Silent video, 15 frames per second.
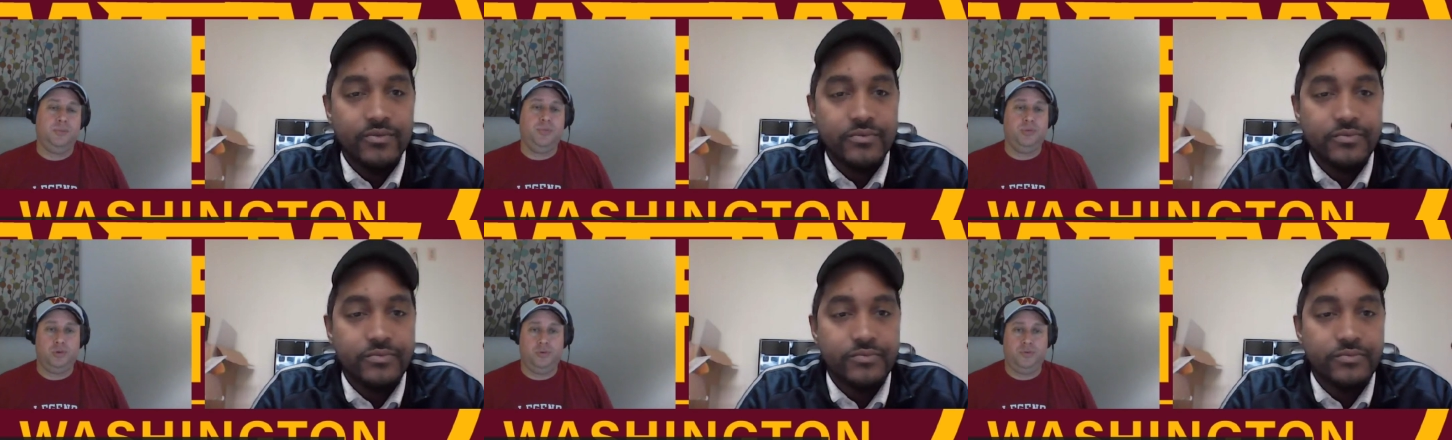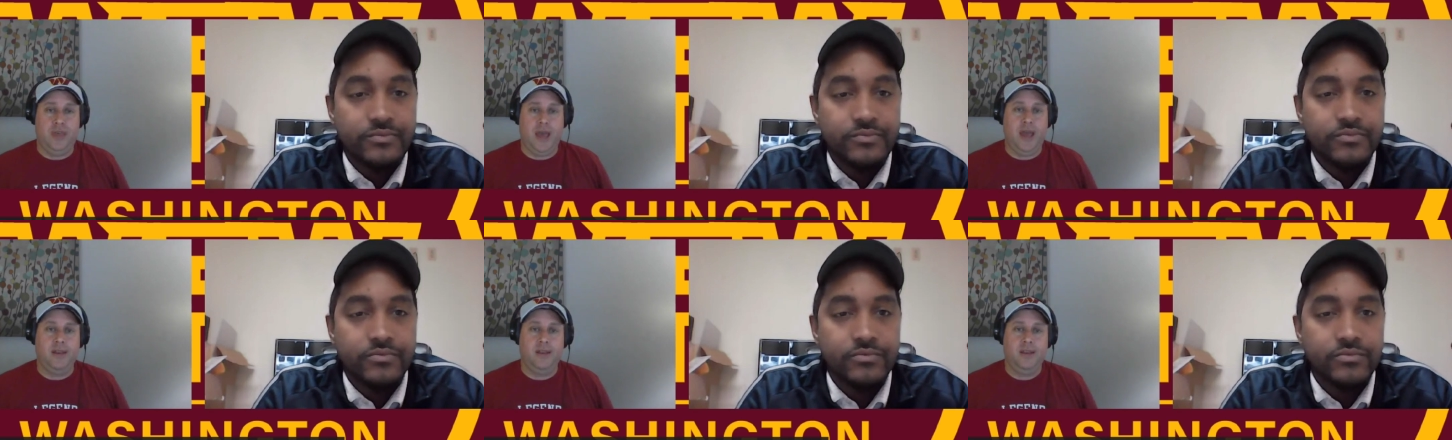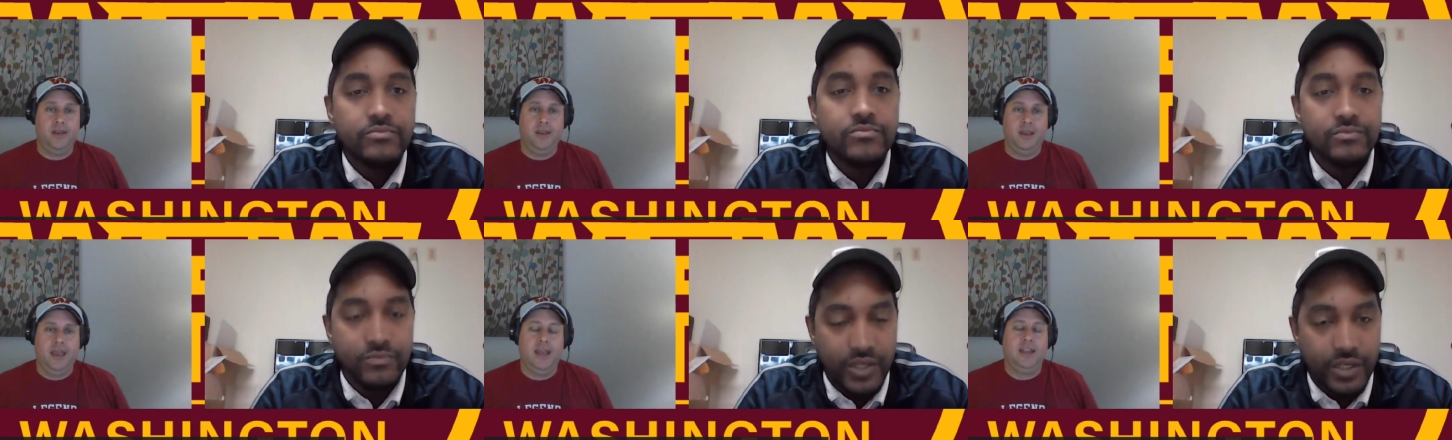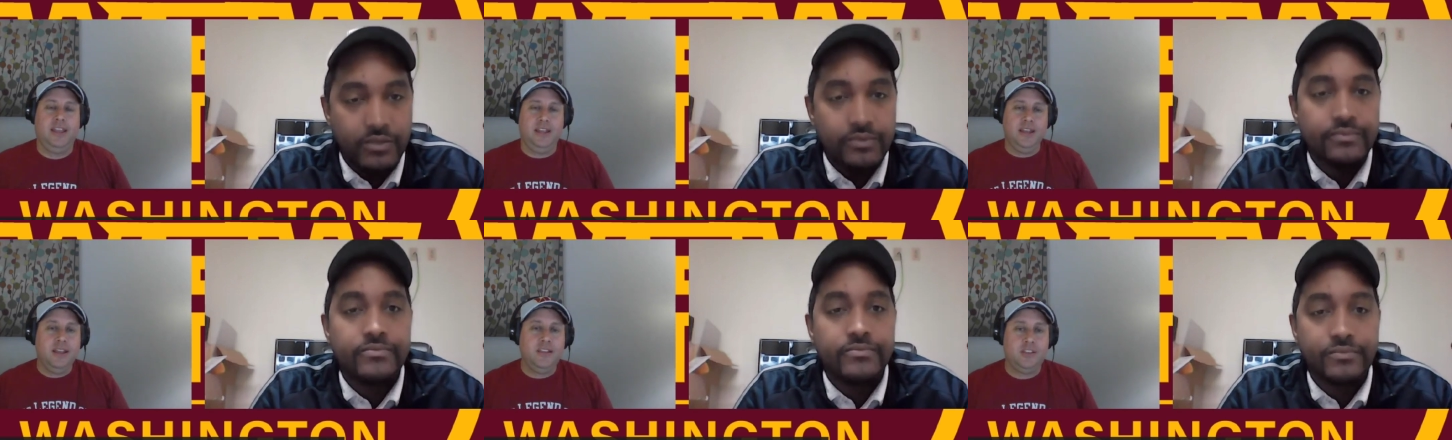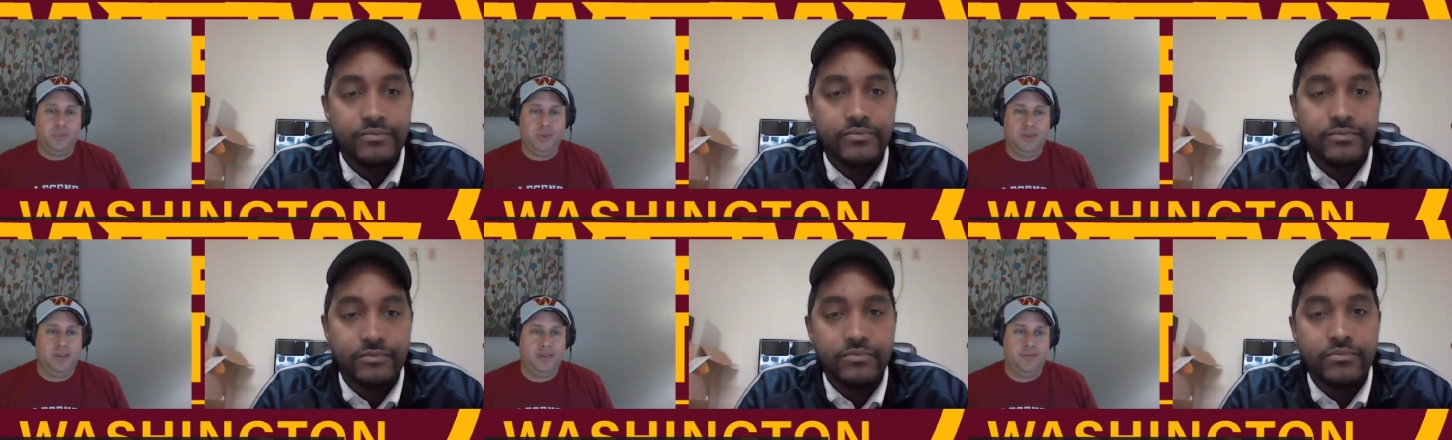Speaker 1: prove that, and he needs
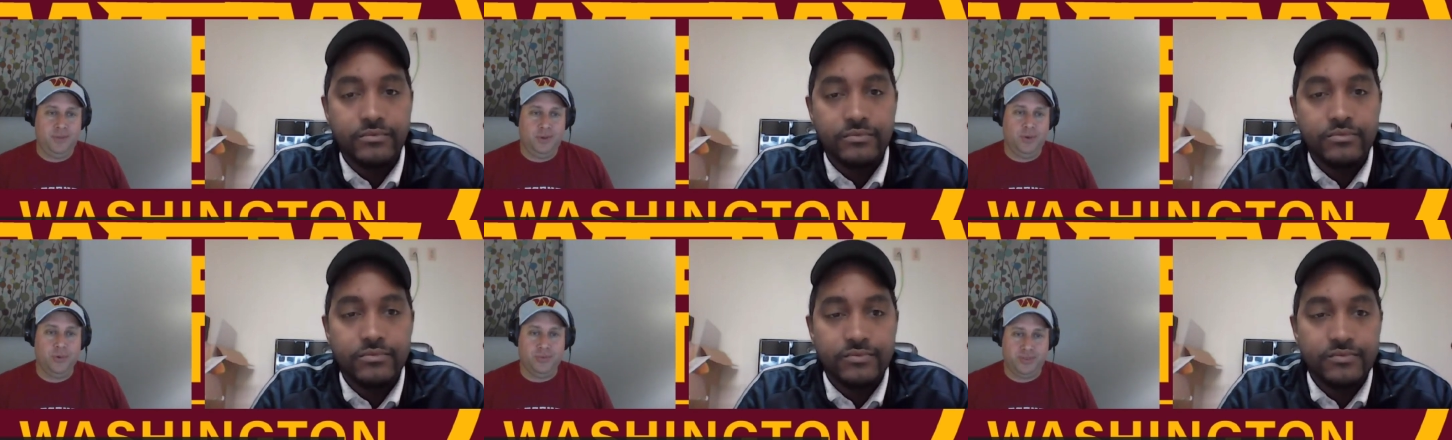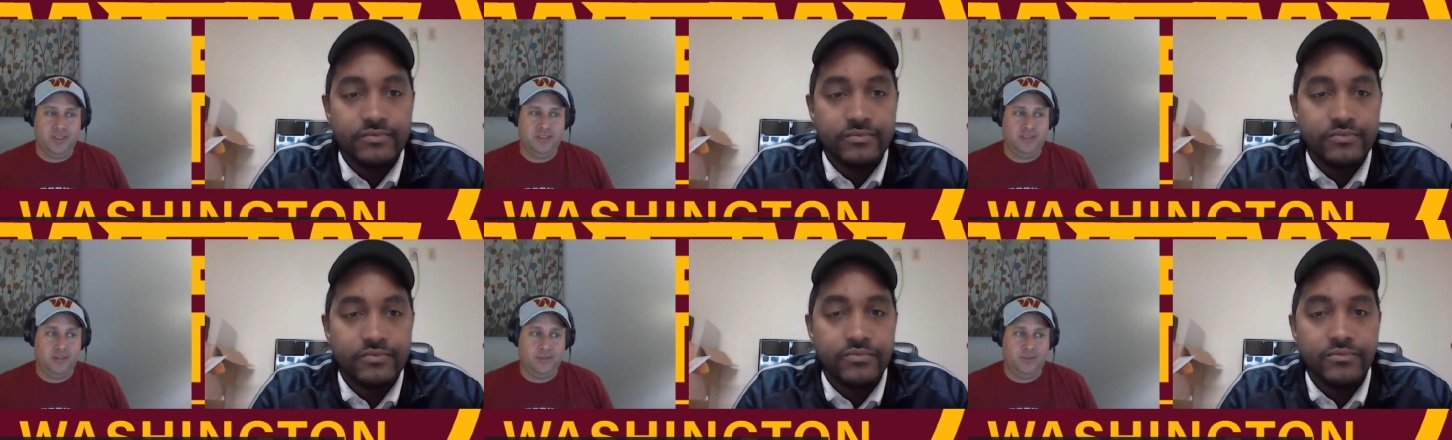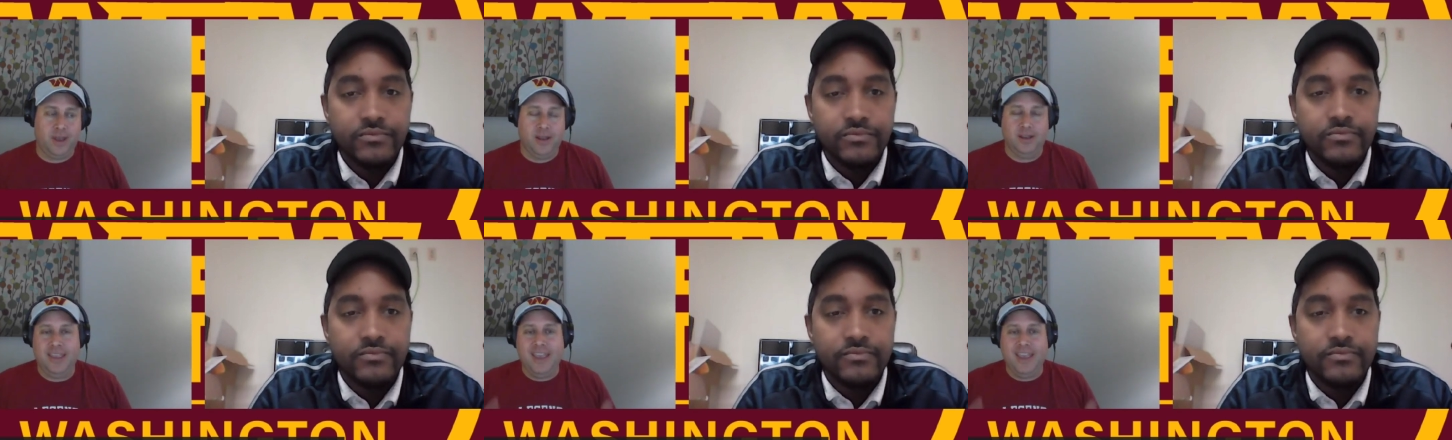to be given the whole season to find